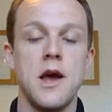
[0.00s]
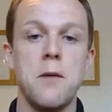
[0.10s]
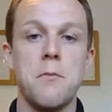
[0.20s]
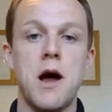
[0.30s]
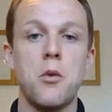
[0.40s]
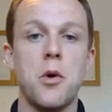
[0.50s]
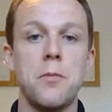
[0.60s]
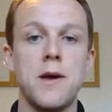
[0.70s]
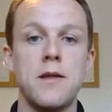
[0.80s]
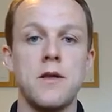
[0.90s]
It might well
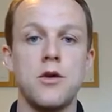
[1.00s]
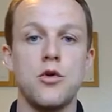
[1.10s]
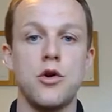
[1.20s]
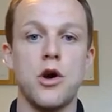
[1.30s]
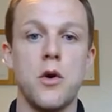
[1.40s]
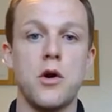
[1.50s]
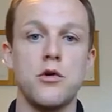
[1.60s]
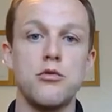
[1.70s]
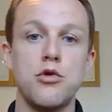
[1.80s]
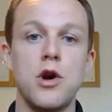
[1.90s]
be that you're going on
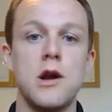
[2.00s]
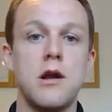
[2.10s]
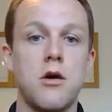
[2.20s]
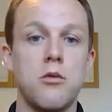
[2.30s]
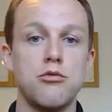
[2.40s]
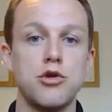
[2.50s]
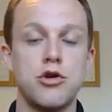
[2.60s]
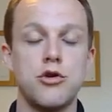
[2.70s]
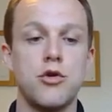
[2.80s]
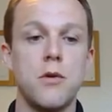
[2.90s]
a really long
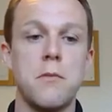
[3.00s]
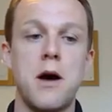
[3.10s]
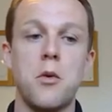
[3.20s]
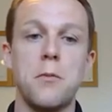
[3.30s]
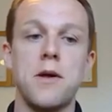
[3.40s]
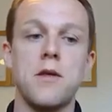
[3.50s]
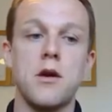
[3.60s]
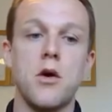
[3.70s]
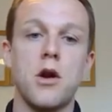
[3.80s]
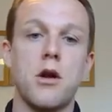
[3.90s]
run, or it might well be that
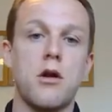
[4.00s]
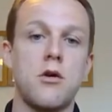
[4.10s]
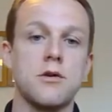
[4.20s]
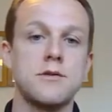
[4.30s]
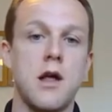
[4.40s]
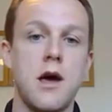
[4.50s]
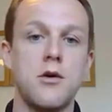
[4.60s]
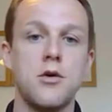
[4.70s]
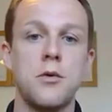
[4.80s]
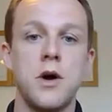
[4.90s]
you're going on a long
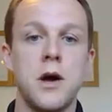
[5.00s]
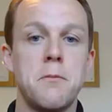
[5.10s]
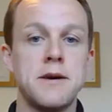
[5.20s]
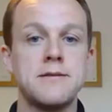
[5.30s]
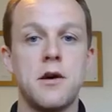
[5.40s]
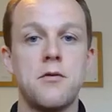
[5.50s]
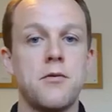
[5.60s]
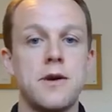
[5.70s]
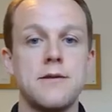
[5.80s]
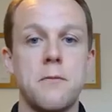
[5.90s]
cycle. Myself,
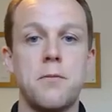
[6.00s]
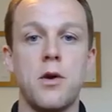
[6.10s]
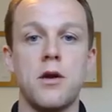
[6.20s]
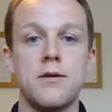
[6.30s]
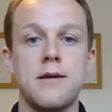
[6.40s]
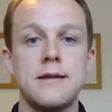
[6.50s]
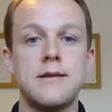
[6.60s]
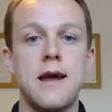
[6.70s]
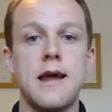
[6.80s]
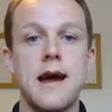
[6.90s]
for example, on a
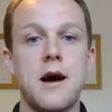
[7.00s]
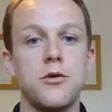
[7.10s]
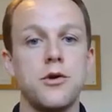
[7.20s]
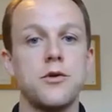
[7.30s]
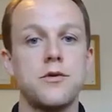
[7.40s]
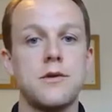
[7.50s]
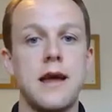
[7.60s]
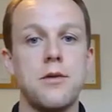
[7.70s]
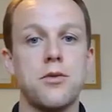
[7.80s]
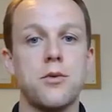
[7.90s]
Saturday, I'll use
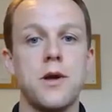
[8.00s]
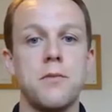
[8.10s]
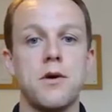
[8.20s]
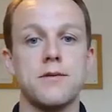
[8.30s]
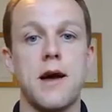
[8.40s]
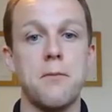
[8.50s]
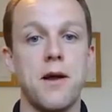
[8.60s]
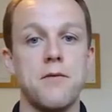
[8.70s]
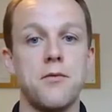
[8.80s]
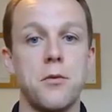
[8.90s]
day three because I
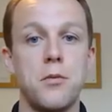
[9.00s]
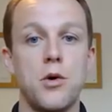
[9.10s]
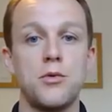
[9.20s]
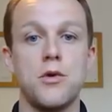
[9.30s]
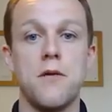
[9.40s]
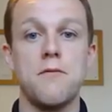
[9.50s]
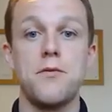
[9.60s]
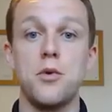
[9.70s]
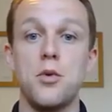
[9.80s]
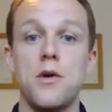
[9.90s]
play football, so I'm
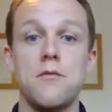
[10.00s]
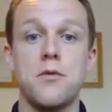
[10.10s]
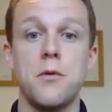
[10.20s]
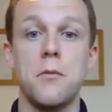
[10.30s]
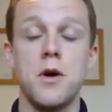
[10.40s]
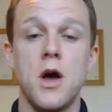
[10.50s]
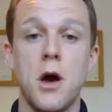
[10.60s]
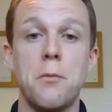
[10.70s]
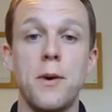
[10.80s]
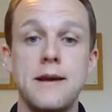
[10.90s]
fueling for
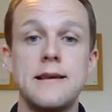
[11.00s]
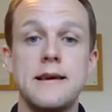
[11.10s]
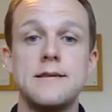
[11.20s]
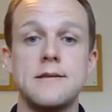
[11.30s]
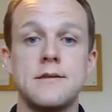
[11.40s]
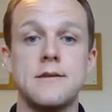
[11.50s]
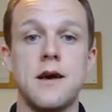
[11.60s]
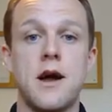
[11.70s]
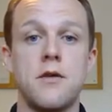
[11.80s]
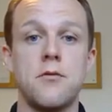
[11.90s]
a pretty decent
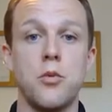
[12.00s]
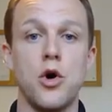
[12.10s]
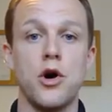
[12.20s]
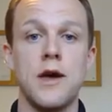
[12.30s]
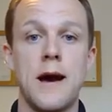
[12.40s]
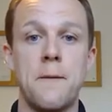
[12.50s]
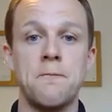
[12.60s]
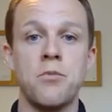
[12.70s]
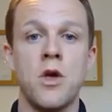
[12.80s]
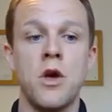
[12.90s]
kind of workout.
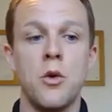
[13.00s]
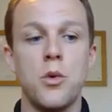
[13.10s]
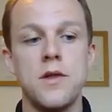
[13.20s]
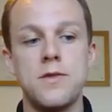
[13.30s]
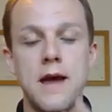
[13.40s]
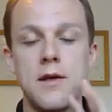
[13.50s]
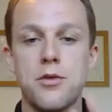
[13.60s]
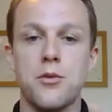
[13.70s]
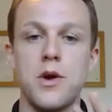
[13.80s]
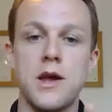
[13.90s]
With day
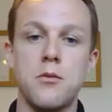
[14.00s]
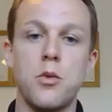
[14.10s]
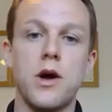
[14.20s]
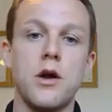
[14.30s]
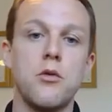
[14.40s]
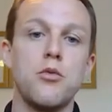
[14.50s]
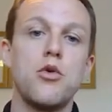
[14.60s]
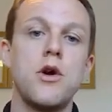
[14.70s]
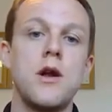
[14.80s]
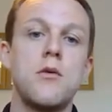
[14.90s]
three, we're going to
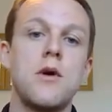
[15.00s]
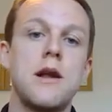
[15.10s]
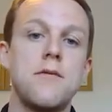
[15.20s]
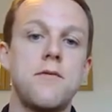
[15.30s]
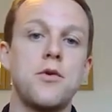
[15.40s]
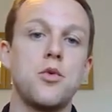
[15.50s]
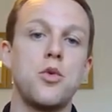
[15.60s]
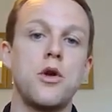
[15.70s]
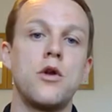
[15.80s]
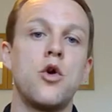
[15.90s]
really
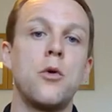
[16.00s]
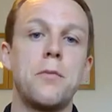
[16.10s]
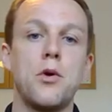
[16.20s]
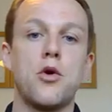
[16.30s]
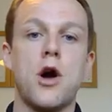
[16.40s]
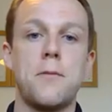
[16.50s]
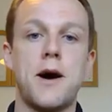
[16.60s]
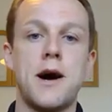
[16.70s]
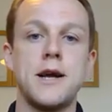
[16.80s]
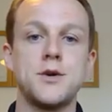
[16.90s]
fuel and up your
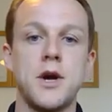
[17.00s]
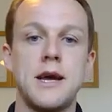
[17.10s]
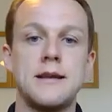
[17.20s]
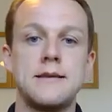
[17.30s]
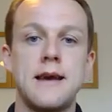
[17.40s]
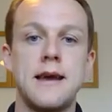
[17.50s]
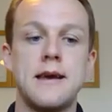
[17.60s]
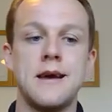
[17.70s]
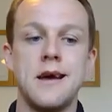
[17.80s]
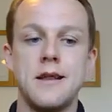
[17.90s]
carbohydrate
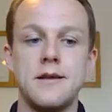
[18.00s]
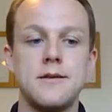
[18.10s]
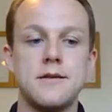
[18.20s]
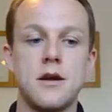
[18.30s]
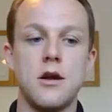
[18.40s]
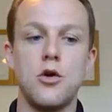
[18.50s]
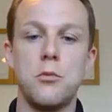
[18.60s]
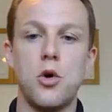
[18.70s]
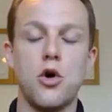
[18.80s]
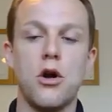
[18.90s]
intake. This is going to look
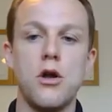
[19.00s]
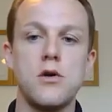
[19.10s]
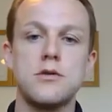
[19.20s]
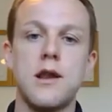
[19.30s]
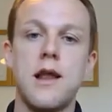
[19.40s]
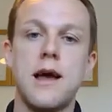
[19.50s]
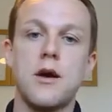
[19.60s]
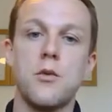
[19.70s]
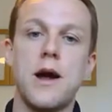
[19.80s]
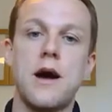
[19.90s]
more closely like
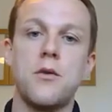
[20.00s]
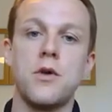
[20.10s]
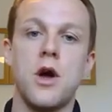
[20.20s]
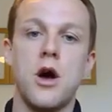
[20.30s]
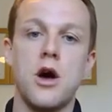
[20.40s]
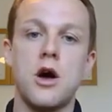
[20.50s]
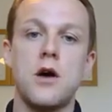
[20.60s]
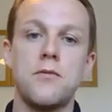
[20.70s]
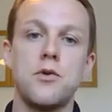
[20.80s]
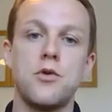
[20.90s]
around
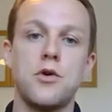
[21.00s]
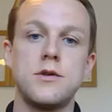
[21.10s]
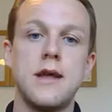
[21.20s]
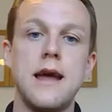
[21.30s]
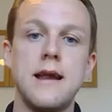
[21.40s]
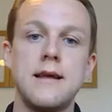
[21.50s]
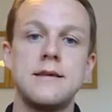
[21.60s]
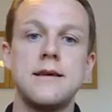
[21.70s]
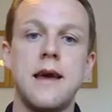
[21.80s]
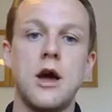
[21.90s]
half your daily
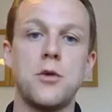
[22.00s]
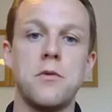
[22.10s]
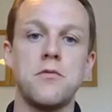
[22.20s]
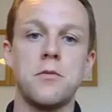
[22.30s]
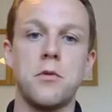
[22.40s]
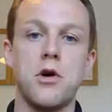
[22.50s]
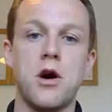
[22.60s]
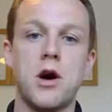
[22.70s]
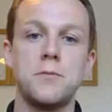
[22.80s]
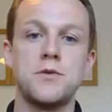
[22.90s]
intake coming from
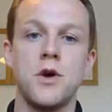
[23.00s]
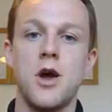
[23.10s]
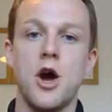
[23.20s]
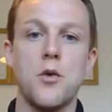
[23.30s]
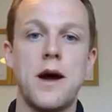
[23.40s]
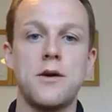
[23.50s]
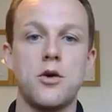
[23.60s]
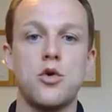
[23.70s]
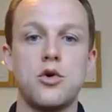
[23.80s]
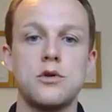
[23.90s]
carbs, around
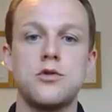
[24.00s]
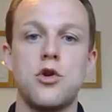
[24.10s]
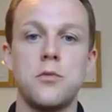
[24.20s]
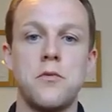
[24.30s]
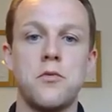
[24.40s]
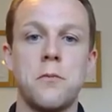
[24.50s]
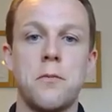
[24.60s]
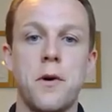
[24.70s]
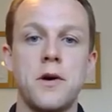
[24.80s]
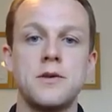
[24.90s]
a quarter coming from
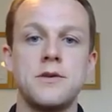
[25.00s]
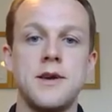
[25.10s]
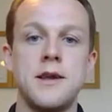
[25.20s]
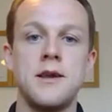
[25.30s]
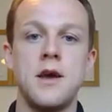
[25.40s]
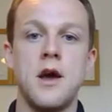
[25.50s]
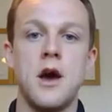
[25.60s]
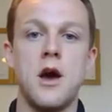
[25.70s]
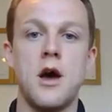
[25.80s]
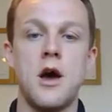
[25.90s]
protein,
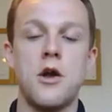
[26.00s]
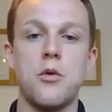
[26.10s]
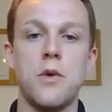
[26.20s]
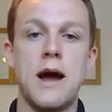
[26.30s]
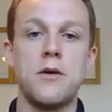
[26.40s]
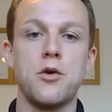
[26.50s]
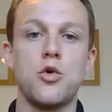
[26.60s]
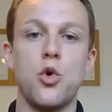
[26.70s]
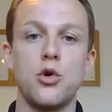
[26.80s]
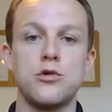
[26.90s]
and around a
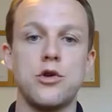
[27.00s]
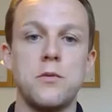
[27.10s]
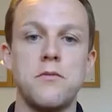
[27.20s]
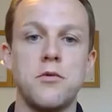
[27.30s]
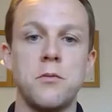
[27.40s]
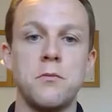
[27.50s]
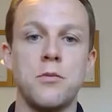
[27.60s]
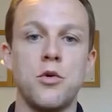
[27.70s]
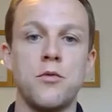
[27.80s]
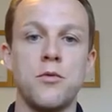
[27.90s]
quarter coming from
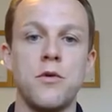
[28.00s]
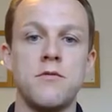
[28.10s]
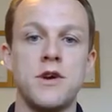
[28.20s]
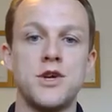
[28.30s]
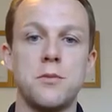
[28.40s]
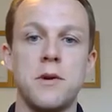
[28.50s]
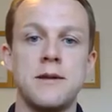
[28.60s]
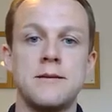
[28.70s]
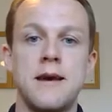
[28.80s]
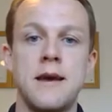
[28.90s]
your fruit and vegetable
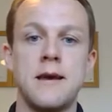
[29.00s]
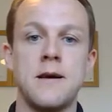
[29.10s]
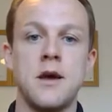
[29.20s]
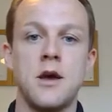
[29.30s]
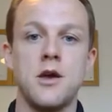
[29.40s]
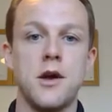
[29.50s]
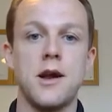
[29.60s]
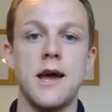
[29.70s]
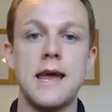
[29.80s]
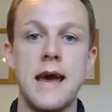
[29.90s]
intake. You're going
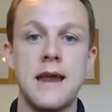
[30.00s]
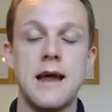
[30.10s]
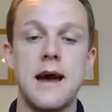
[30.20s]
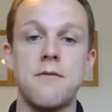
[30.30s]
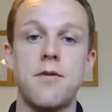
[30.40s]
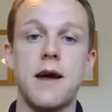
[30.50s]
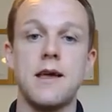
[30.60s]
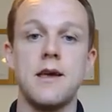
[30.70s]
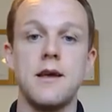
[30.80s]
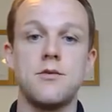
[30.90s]
to again have that
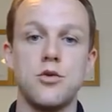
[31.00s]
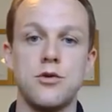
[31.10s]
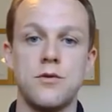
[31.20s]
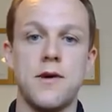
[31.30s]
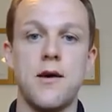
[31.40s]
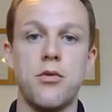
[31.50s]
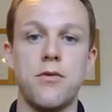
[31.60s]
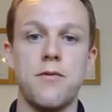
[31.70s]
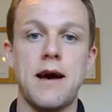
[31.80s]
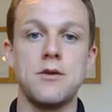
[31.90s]
key source of healthy
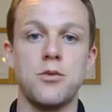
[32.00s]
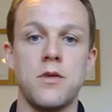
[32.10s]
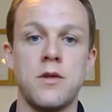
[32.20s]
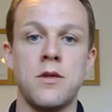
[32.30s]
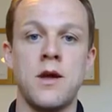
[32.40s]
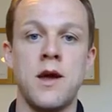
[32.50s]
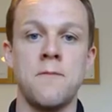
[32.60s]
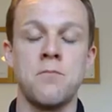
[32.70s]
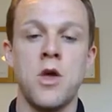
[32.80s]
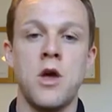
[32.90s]
fats within
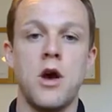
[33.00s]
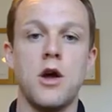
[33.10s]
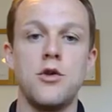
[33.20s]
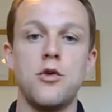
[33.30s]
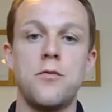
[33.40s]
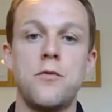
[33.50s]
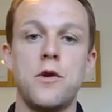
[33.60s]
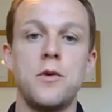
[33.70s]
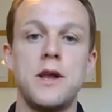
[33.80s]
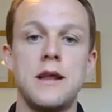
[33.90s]
there, and your
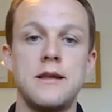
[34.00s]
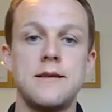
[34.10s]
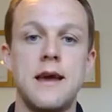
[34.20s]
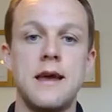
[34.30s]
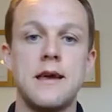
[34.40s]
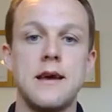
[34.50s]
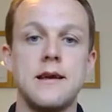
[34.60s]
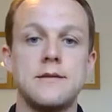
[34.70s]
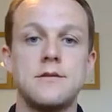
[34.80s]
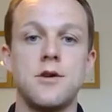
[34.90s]
fluid intake
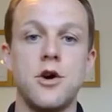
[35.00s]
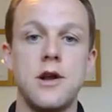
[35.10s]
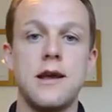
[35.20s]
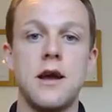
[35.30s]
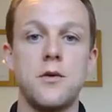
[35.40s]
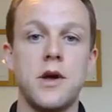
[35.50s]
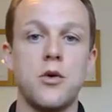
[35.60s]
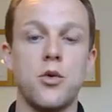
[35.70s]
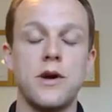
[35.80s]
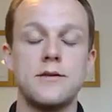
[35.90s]
is certainly going to
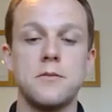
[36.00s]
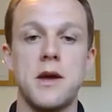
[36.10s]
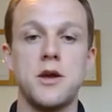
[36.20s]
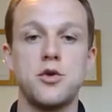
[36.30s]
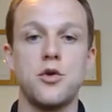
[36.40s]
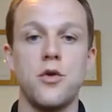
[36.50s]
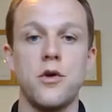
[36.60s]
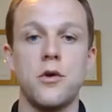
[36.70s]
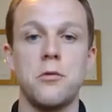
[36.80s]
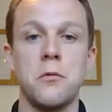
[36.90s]
increase to make sure that
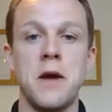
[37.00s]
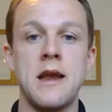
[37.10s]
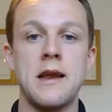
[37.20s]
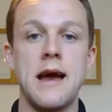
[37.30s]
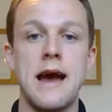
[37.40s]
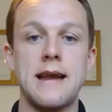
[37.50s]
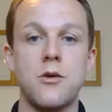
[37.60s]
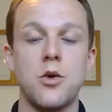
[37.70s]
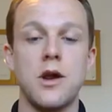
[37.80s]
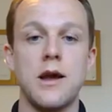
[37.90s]
you're remaining
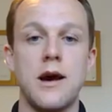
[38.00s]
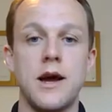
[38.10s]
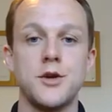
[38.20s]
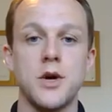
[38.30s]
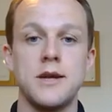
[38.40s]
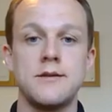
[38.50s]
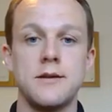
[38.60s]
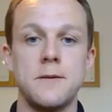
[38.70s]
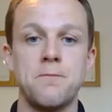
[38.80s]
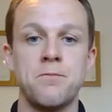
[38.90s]
adequately hydrated.